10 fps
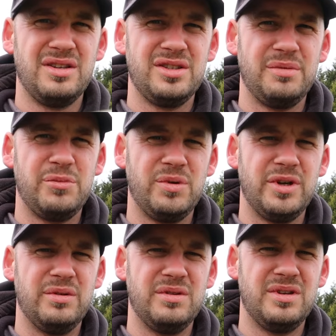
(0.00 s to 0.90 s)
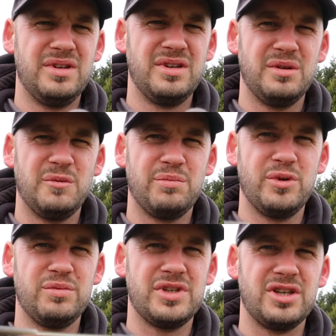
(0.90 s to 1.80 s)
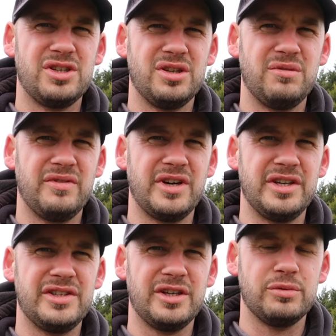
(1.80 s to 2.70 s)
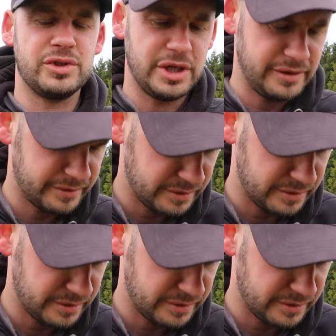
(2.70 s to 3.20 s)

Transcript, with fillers: simple little boom section with an anti-tangle sleeve,